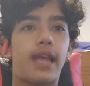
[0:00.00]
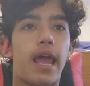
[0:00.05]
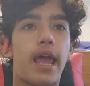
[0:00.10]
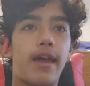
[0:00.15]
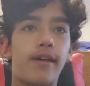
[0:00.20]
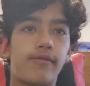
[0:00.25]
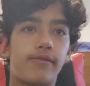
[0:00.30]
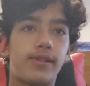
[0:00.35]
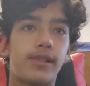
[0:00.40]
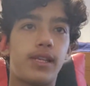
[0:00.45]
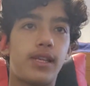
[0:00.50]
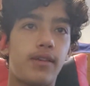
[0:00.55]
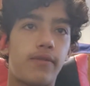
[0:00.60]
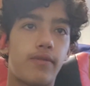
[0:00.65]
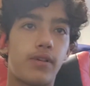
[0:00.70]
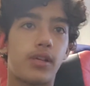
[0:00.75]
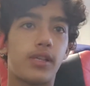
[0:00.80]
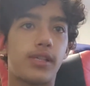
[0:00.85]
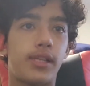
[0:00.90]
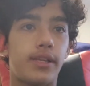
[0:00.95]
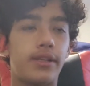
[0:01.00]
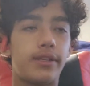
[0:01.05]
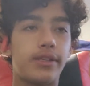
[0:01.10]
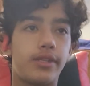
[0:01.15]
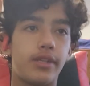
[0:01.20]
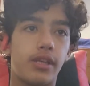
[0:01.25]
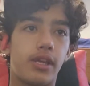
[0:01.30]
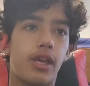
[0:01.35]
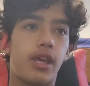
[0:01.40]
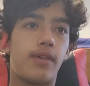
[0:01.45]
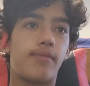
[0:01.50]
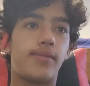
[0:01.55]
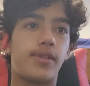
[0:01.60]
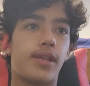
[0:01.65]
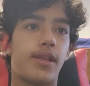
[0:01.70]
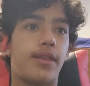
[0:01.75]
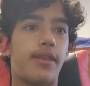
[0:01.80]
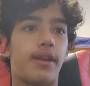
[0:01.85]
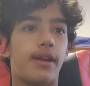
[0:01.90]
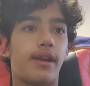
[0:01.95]
AFC versus NFC games,
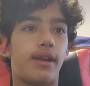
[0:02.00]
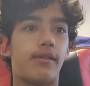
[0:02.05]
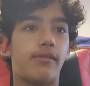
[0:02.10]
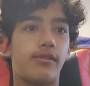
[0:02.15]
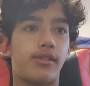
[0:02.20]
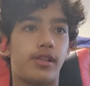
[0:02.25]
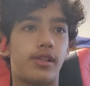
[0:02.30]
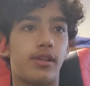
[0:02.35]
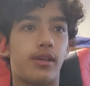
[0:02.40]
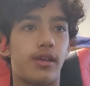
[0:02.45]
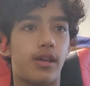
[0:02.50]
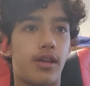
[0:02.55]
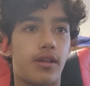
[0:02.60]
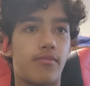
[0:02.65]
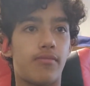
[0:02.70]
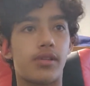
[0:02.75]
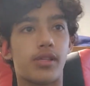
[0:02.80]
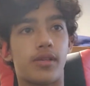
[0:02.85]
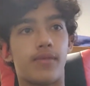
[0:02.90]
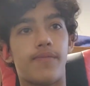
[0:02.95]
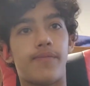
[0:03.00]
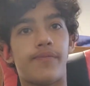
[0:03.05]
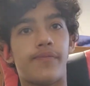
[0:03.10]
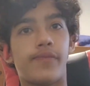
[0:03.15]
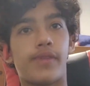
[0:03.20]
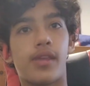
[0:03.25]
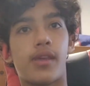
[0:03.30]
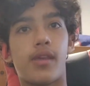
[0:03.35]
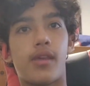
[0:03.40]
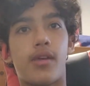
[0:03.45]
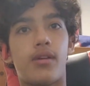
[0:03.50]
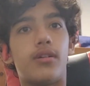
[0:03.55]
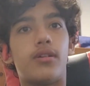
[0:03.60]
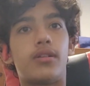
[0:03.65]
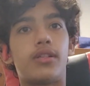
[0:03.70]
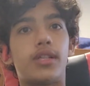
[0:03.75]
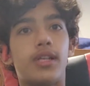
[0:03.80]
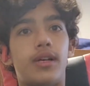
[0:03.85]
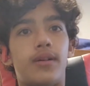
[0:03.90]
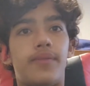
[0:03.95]
and then NFC games.
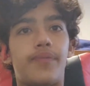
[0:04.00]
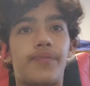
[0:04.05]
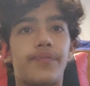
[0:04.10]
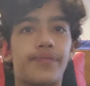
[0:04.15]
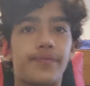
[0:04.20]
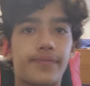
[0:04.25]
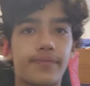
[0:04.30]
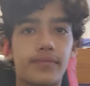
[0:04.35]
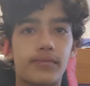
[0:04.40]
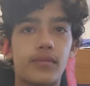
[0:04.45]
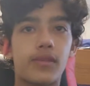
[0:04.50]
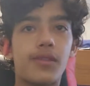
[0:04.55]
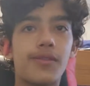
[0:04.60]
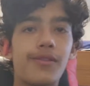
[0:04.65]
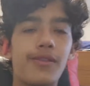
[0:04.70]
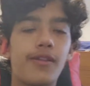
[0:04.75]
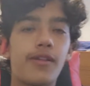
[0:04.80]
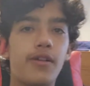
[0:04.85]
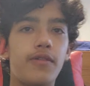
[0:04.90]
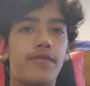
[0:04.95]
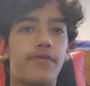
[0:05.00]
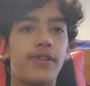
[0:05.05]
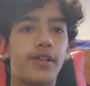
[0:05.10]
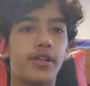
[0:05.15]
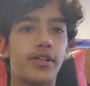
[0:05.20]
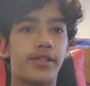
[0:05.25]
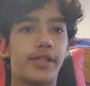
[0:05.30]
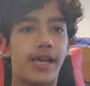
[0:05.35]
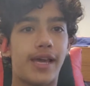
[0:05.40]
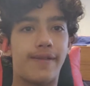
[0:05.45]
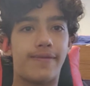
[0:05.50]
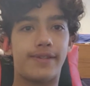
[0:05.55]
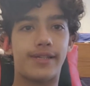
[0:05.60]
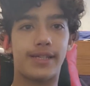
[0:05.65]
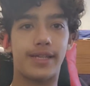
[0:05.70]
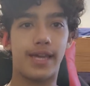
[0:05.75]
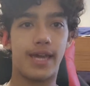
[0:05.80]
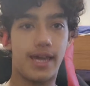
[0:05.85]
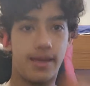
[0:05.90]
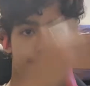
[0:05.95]
So, first AFC
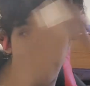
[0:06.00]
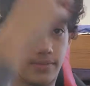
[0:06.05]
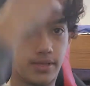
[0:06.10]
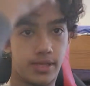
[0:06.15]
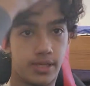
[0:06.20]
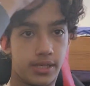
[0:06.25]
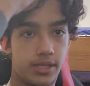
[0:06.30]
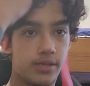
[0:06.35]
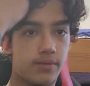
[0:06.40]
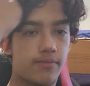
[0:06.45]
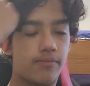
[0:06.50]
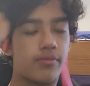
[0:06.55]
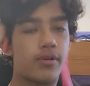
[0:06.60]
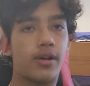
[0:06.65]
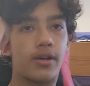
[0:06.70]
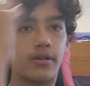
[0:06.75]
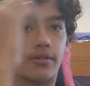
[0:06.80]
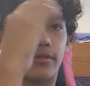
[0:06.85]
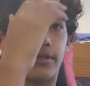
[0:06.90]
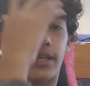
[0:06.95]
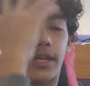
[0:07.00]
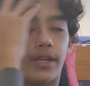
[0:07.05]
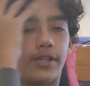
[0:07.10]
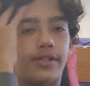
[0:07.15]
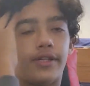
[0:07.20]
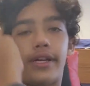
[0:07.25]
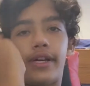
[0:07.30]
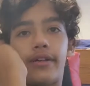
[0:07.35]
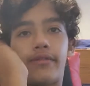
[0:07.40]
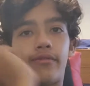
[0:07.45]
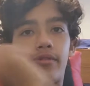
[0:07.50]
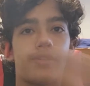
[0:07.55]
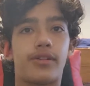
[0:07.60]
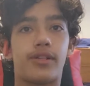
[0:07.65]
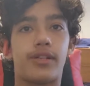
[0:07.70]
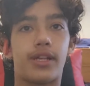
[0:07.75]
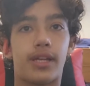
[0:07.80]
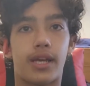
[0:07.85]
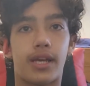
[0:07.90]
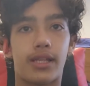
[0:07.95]
game is Broncos at Jaguars,
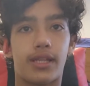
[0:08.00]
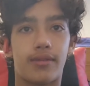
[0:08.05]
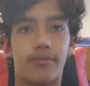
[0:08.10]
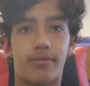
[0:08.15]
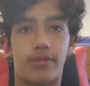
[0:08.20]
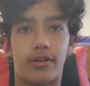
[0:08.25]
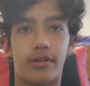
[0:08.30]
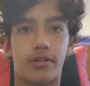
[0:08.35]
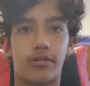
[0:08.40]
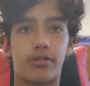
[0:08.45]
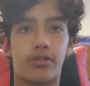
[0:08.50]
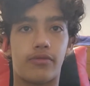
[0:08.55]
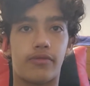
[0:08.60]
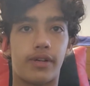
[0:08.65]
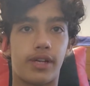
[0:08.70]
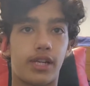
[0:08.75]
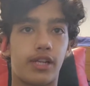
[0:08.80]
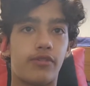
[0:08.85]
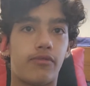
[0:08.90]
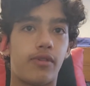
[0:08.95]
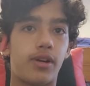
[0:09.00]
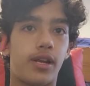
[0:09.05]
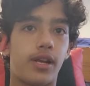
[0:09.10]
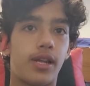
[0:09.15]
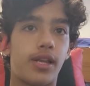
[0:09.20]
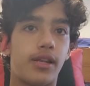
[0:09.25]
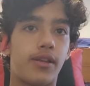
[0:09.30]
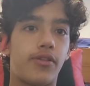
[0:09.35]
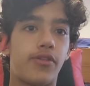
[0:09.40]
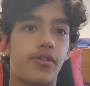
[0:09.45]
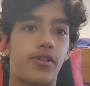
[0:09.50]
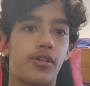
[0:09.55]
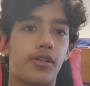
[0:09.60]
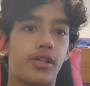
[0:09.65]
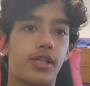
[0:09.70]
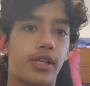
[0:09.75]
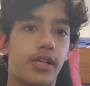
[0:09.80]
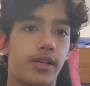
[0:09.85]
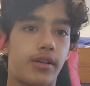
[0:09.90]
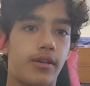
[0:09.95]
and I got the Broncos winning
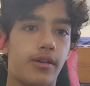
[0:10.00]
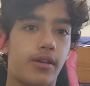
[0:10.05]
29-13.